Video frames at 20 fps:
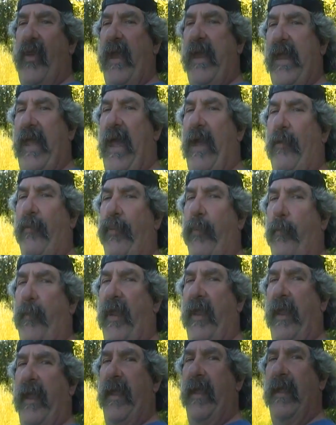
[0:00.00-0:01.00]
Check it out for
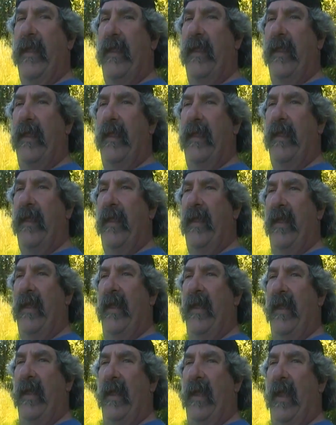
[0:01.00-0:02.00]
me.
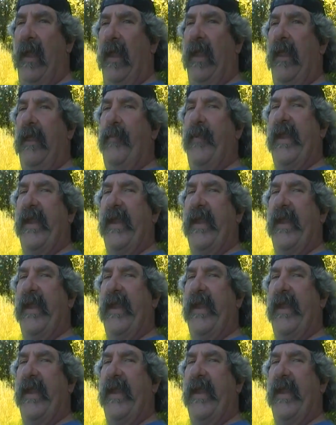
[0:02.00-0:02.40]
And